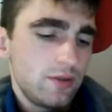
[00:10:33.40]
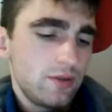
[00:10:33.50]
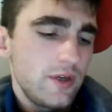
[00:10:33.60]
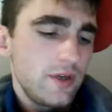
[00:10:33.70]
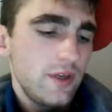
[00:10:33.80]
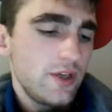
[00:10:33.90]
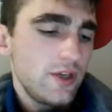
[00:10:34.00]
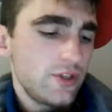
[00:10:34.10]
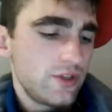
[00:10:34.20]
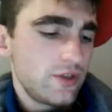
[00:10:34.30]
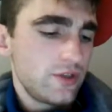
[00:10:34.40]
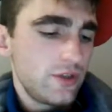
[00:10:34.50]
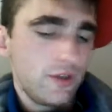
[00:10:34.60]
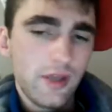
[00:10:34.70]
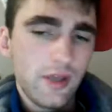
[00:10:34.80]
the regulations that
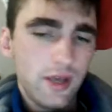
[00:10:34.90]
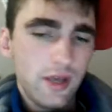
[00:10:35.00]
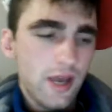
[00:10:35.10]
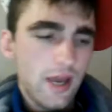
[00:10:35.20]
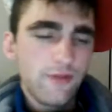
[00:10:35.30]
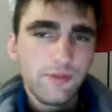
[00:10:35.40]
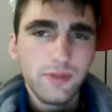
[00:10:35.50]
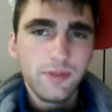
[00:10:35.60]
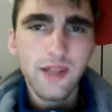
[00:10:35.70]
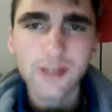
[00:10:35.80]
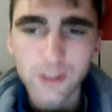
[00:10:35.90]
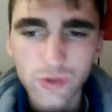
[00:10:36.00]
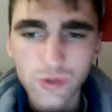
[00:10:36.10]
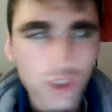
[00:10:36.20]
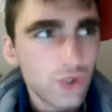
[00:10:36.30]
they have in place to
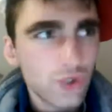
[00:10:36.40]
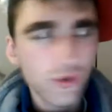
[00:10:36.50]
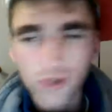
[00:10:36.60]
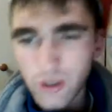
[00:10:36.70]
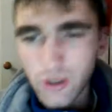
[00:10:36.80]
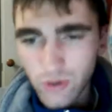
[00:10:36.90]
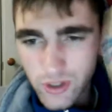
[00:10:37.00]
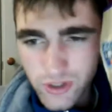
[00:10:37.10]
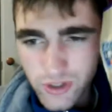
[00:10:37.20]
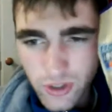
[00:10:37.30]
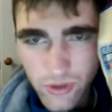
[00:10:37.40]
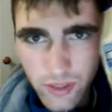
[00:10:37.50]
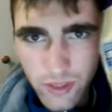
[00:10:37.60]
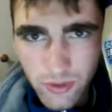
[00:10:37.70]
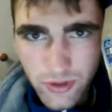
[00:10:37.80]
ensure that the ingredients are
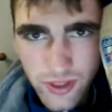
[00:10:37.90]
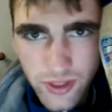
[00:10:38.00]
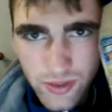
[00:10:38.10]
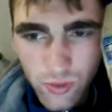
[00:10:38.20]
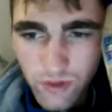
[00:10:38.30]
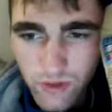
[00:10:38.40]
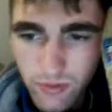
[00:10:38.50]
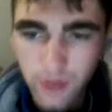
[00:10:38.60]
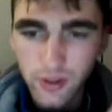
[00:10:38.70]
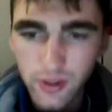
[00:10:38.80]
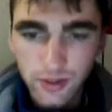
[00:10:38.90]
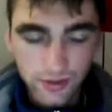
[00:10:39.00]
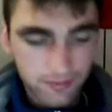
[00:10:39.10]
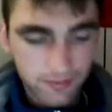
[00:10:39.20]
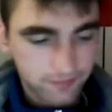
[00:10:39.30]
correct, because that's one of my
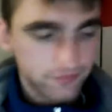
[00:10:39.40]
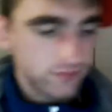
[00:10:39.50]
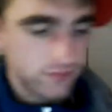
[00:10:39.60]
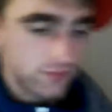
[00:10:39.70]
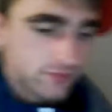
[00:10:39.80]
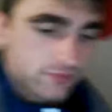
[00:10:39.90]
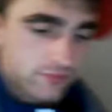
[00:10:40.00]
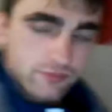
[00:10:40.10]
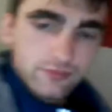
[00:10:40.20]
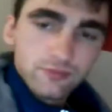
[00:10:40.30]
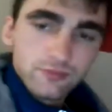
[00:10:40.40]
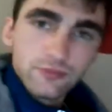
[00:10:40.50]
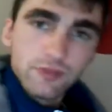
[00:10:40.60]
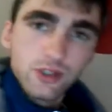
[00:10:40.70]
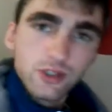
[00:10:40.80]
things.
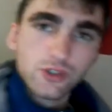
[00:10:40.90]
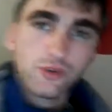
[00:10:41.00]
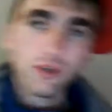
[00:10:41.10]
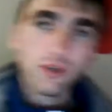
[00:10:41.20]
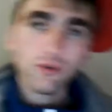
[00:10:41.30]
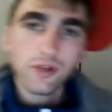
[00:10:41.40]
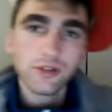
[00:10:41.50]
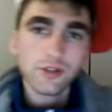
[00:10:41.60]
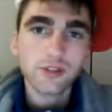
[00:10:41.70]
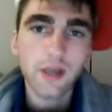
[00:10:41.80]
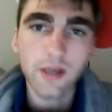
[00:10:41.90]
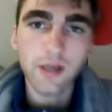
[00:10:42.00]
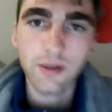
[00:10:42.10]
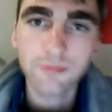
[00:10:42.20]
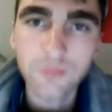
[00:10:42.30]
Make sure the ingredients say
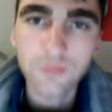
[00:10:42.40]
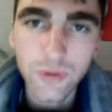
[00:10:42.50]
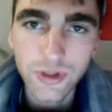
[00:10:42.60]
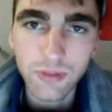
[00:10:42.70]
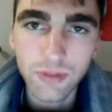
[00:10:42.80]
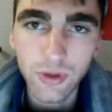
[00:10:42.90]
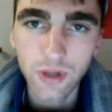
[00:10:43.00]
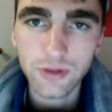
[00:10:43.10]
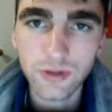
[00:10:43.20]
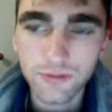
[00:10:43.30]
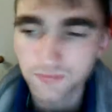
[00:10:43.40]
what's in the product.